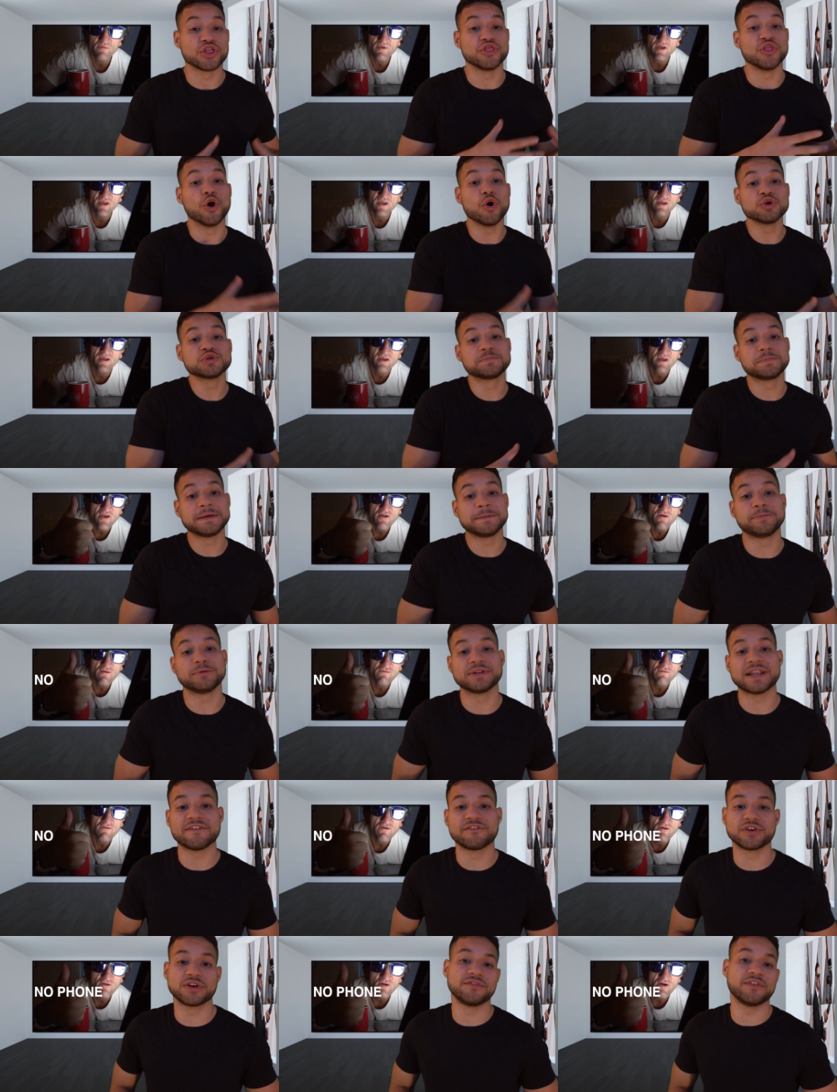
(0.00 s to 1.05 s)
Those people
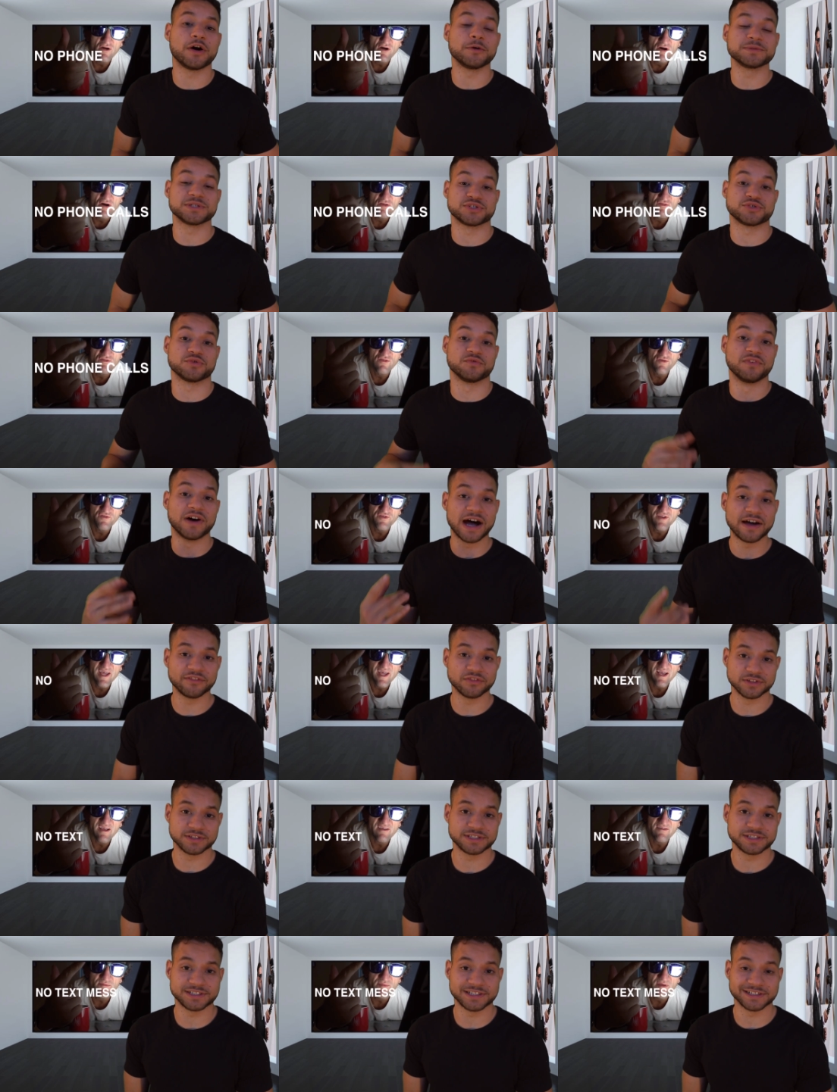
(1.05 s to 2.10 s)
never developed a
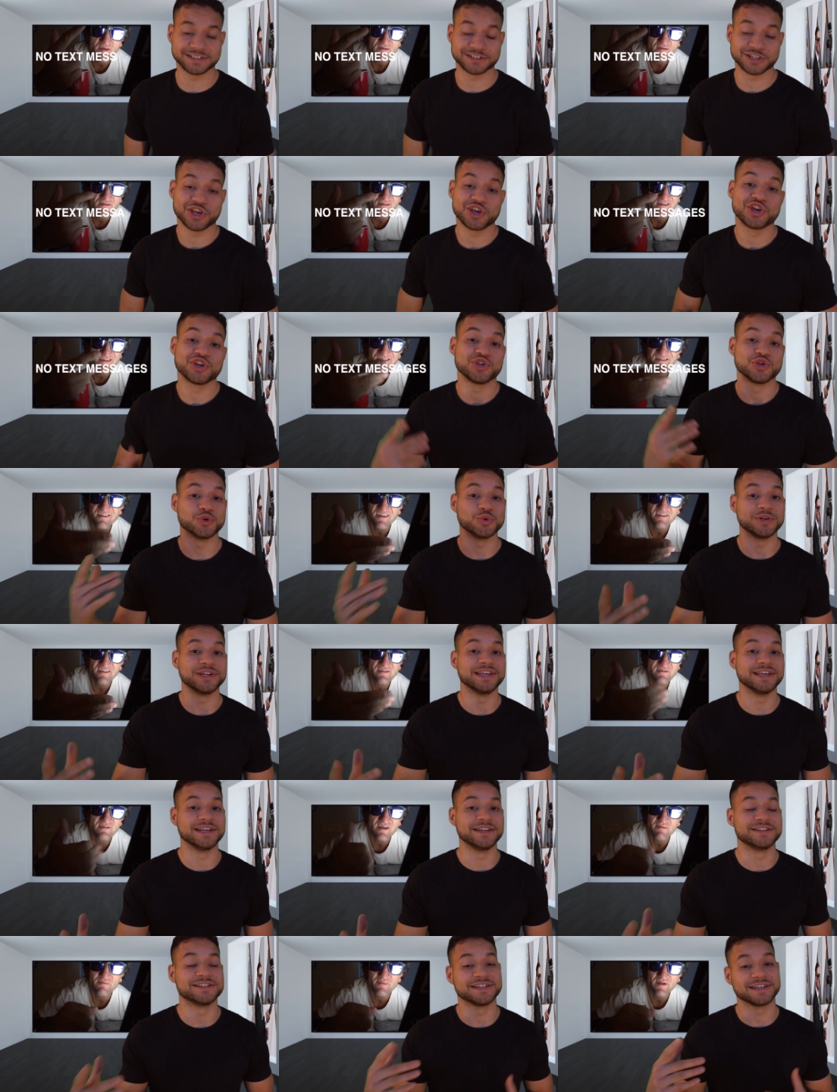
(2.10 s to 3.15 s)
survival instinct you
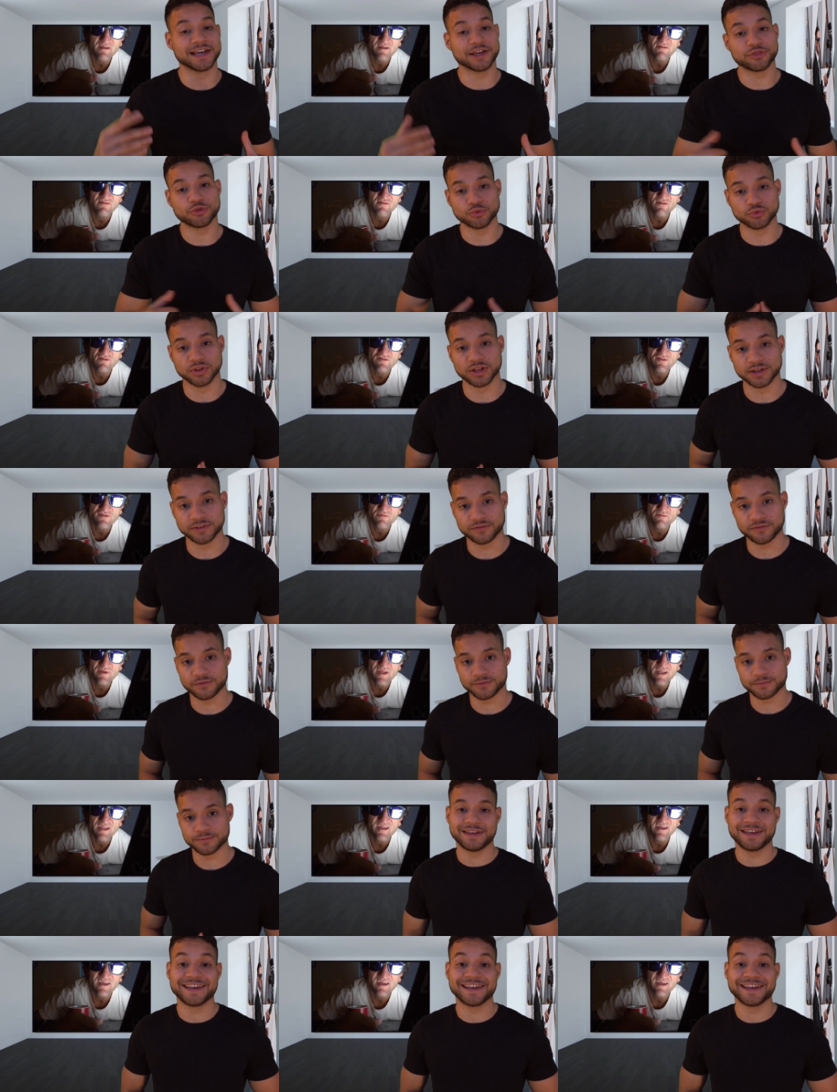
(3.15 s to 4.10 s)
need to get through life.